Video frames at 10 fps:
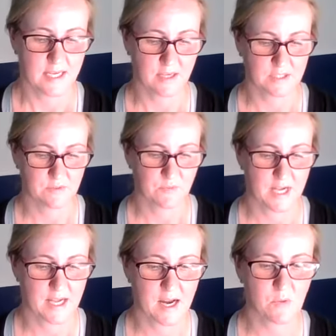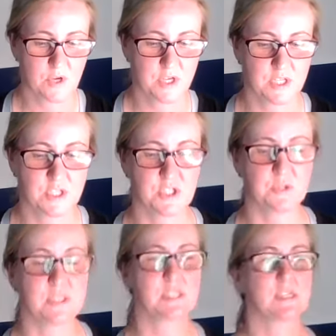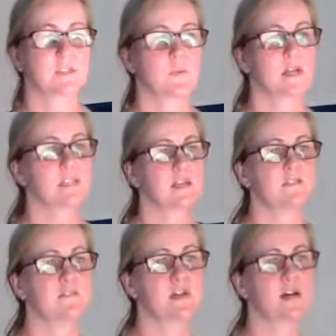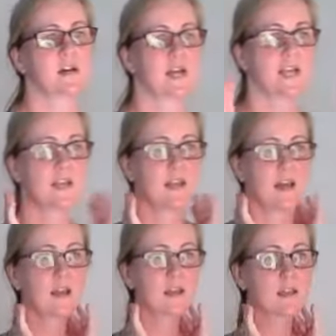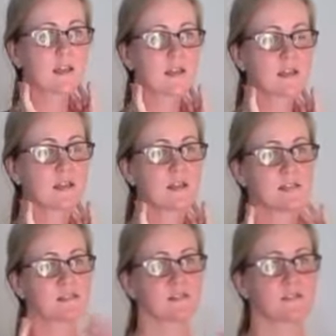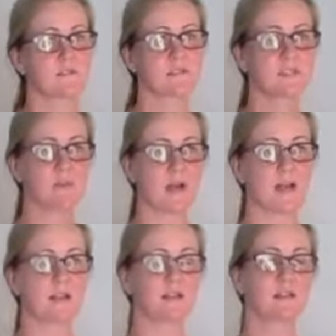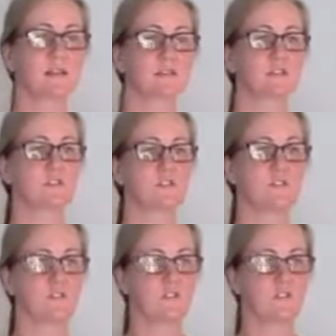Now, right now, we're going to do 6 ways of the neck instead of the spine to